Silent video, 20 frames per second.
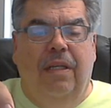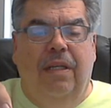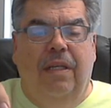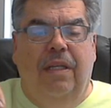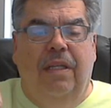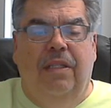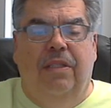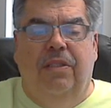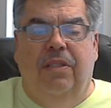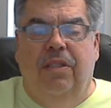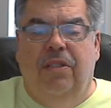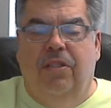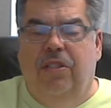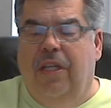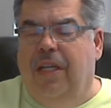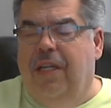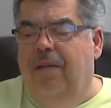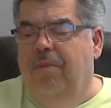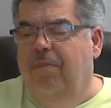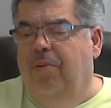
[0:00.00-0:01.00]
It's the
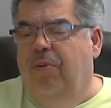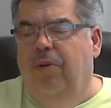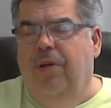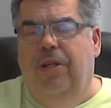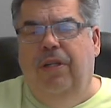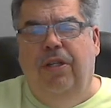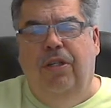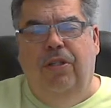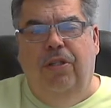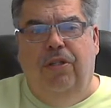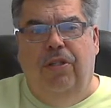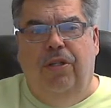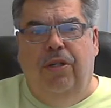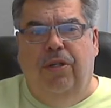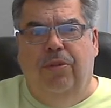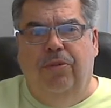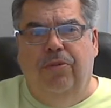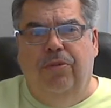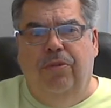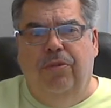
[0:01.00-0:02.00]
second point in your
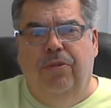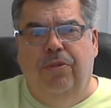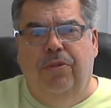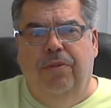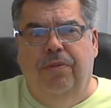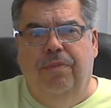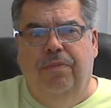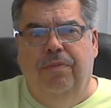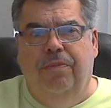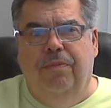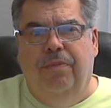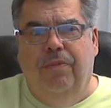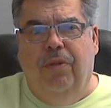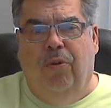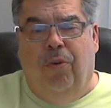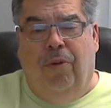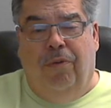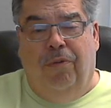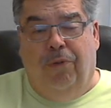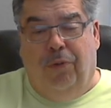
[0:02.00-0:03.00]
notes
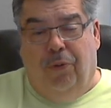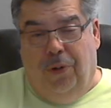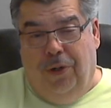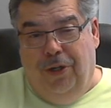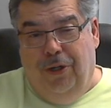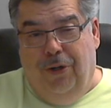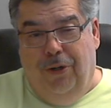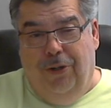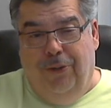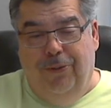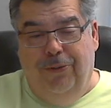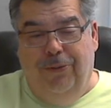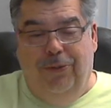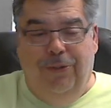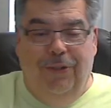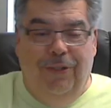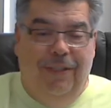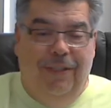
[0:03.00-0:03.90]
or for your notes.